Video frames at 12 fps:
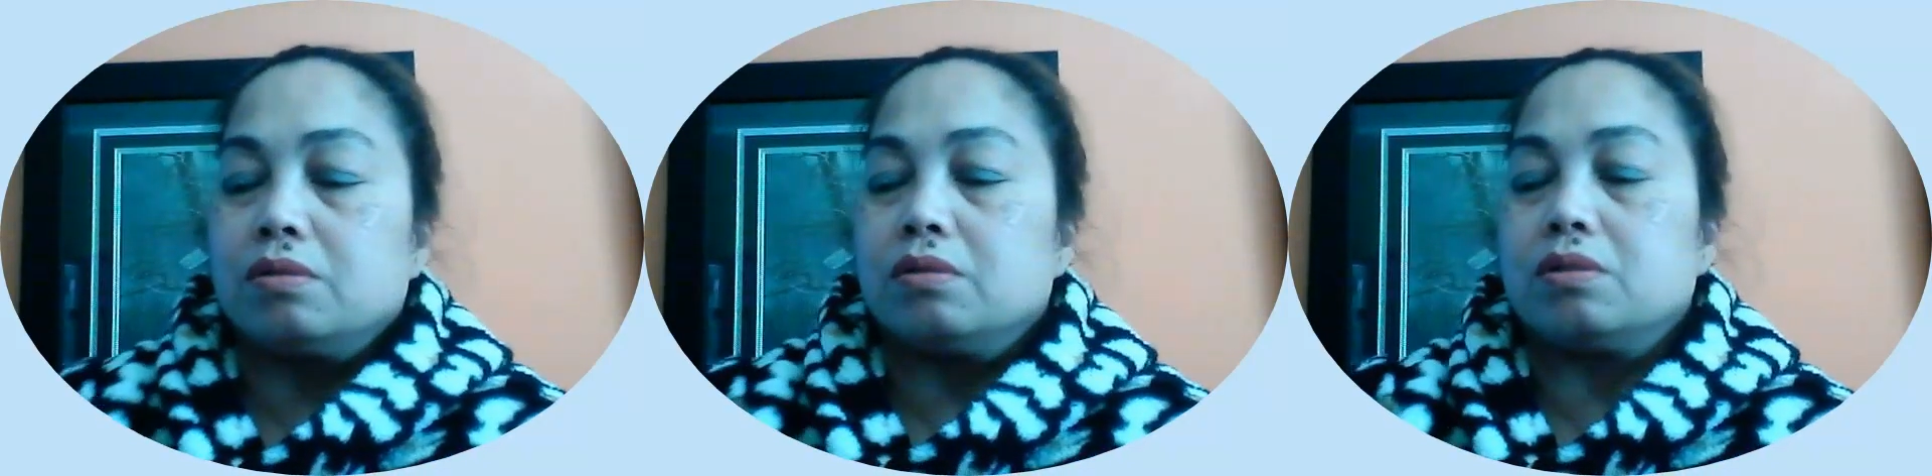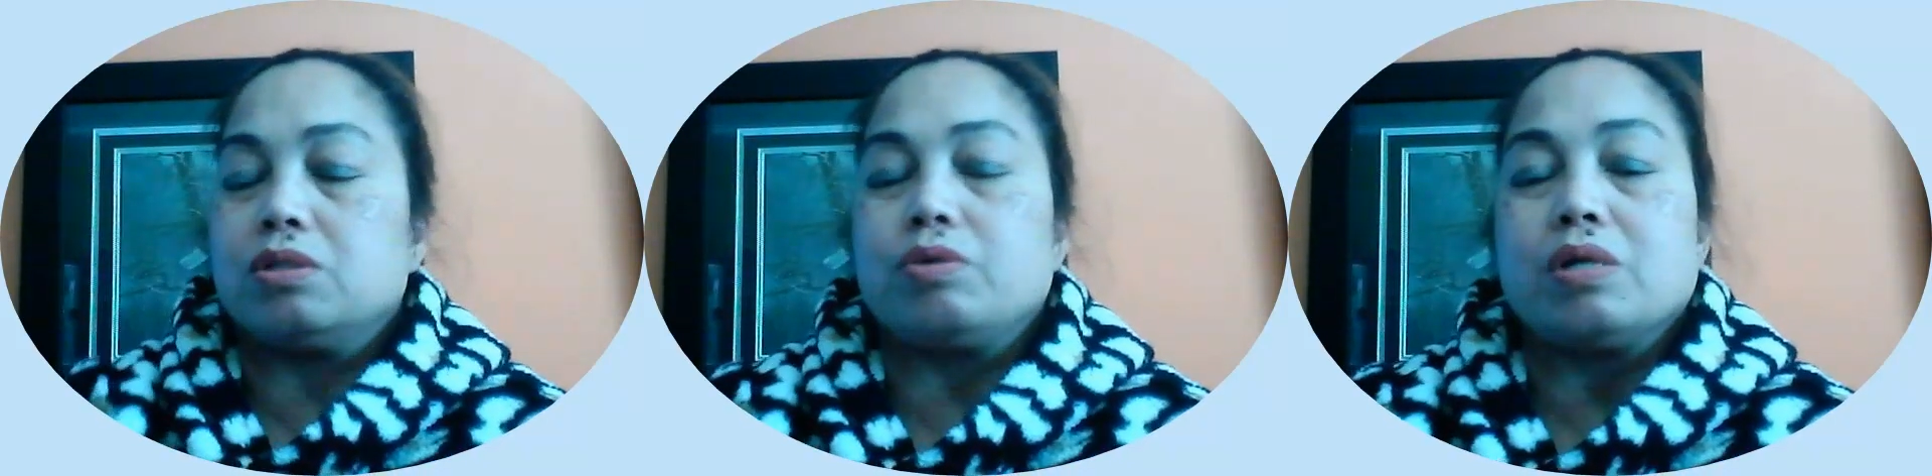
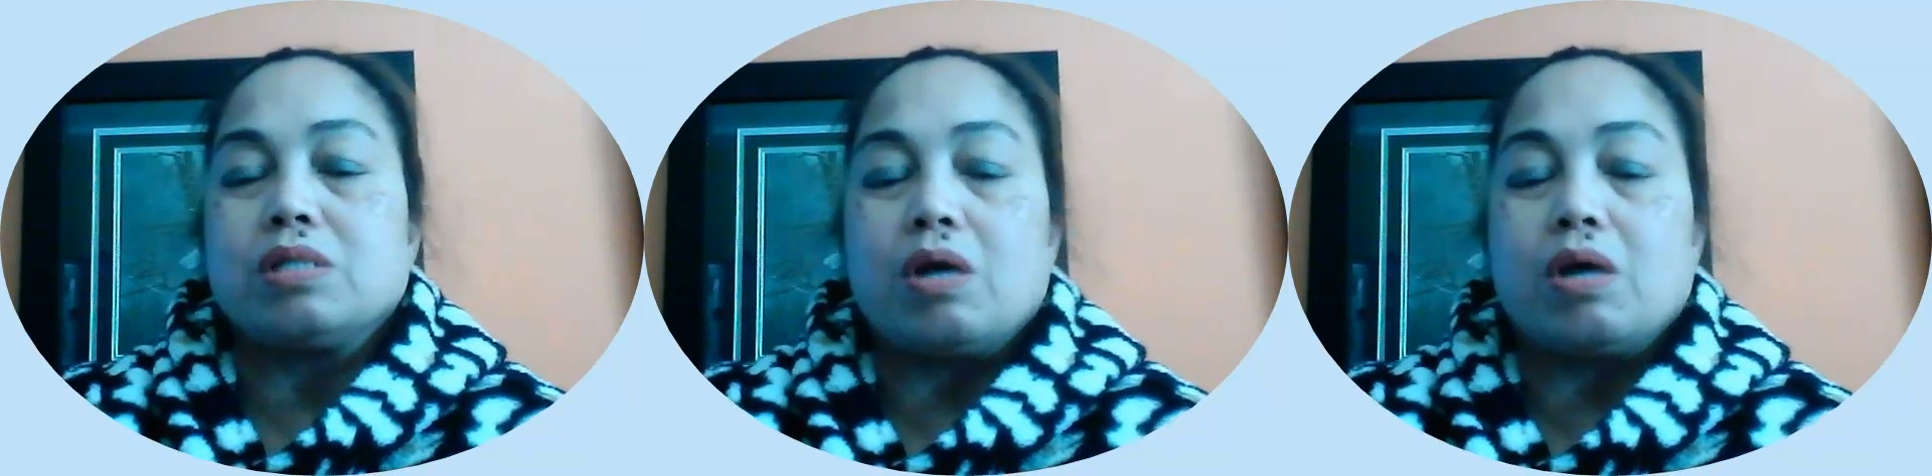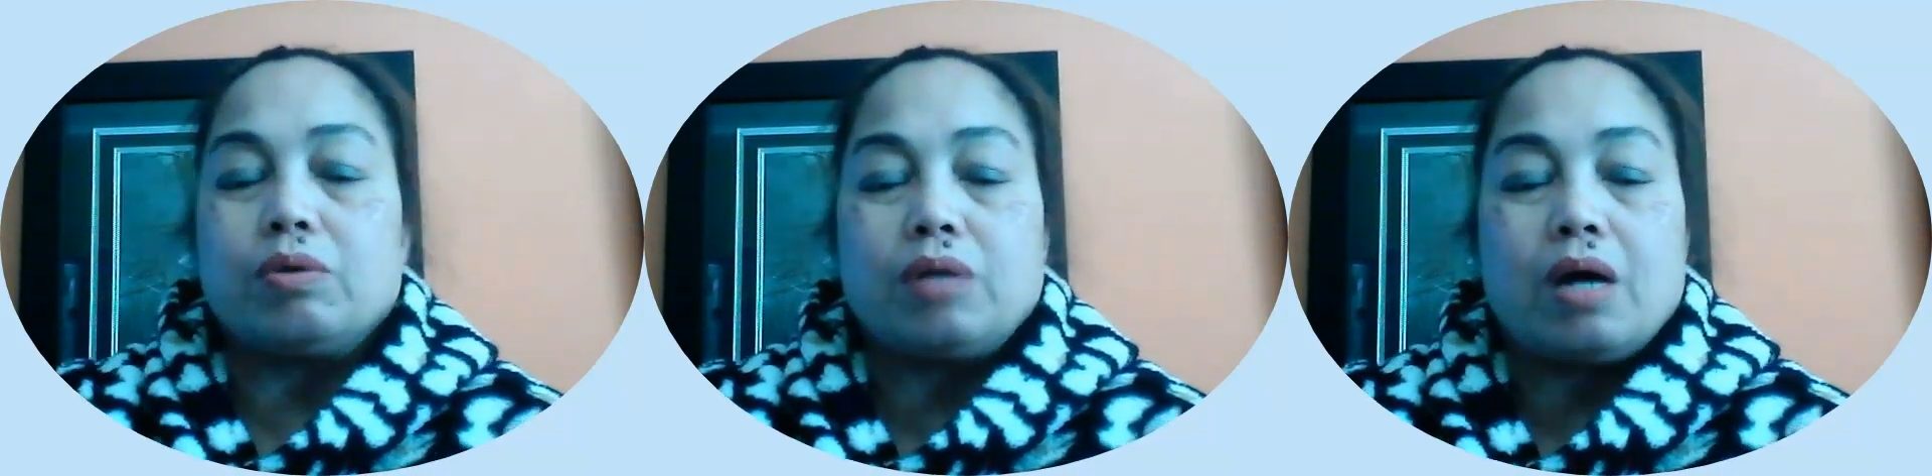stress
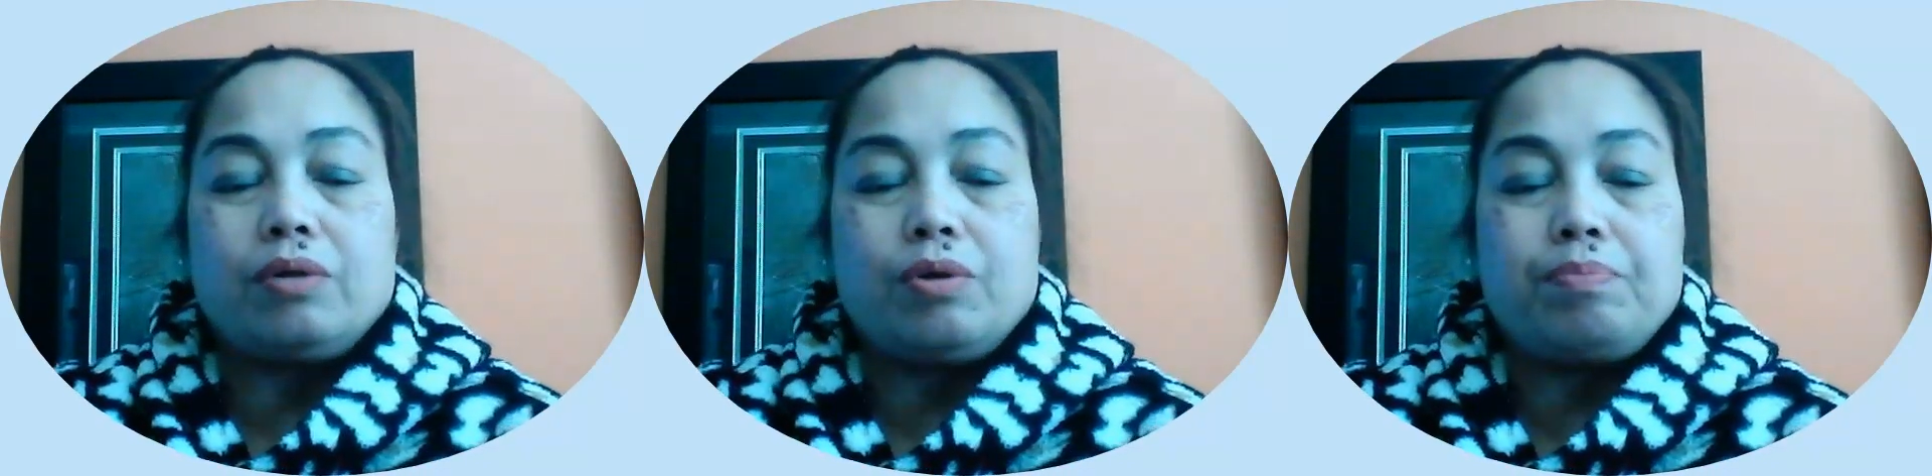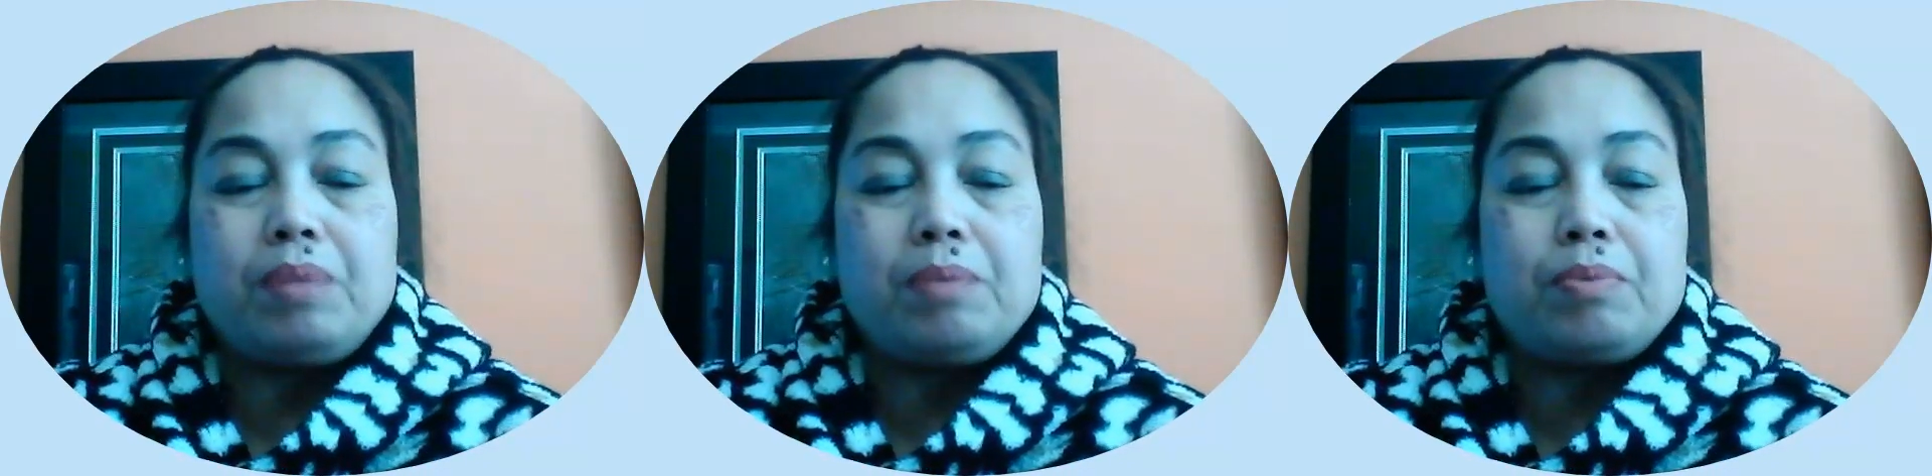out other
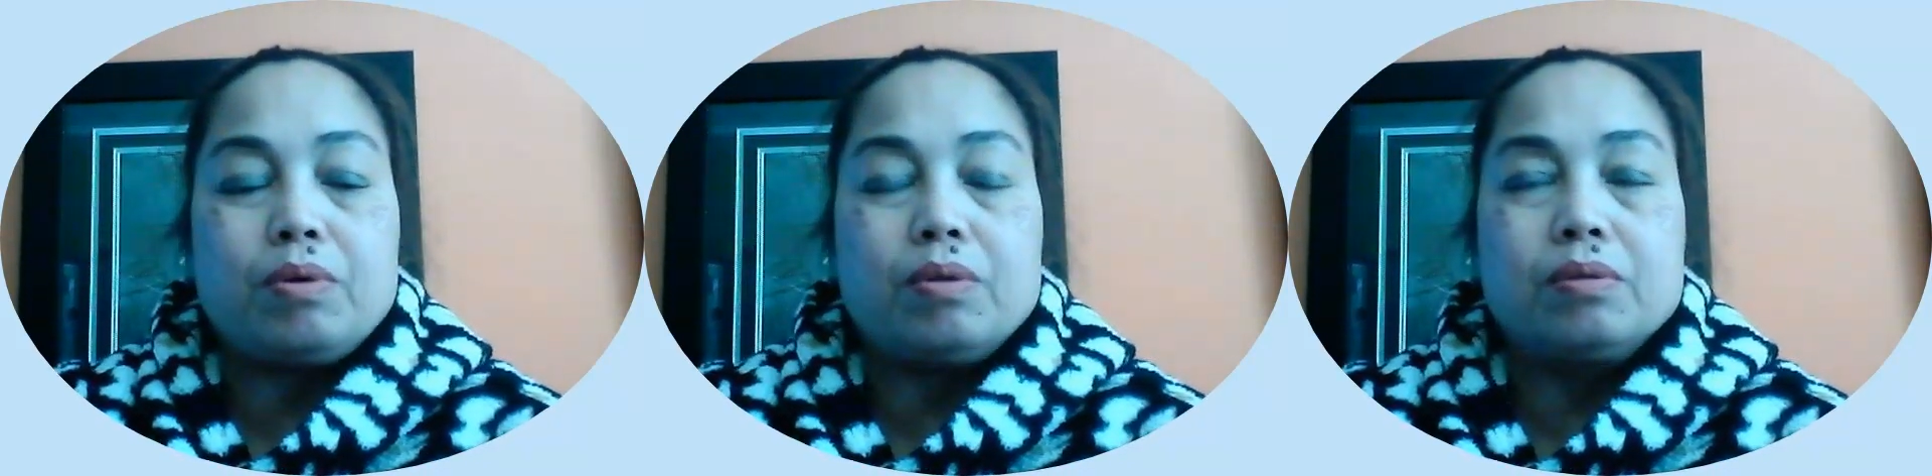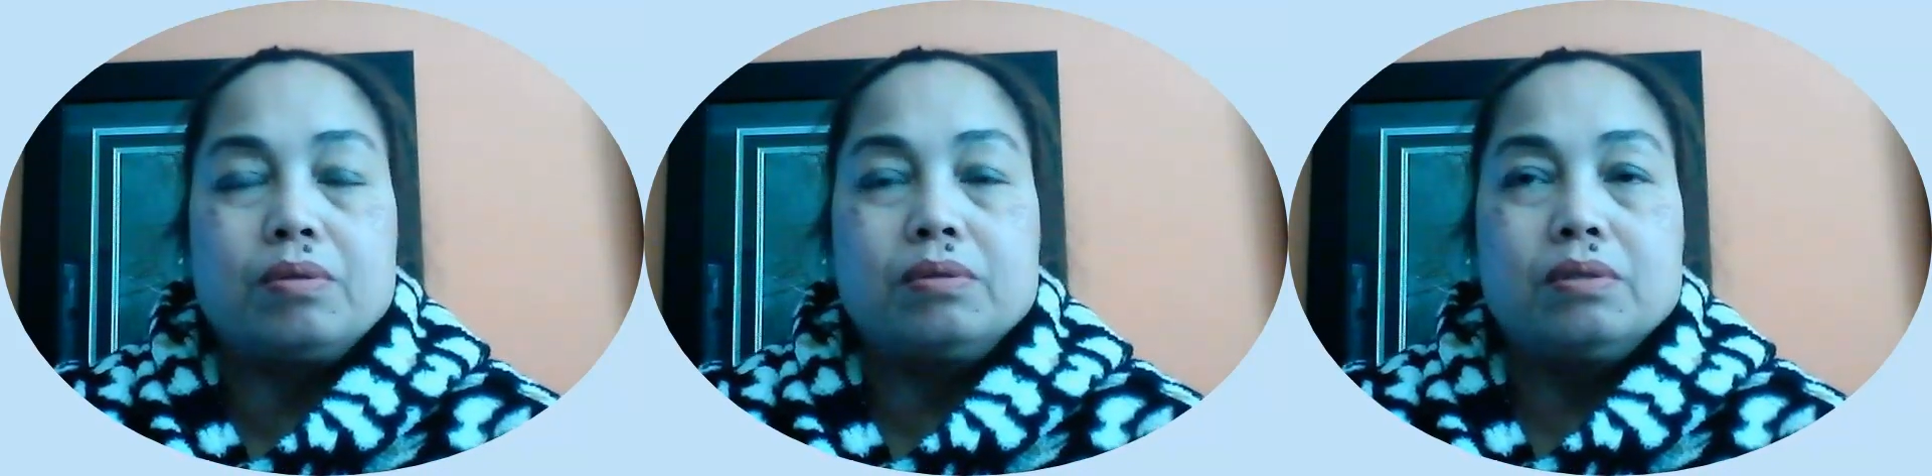people.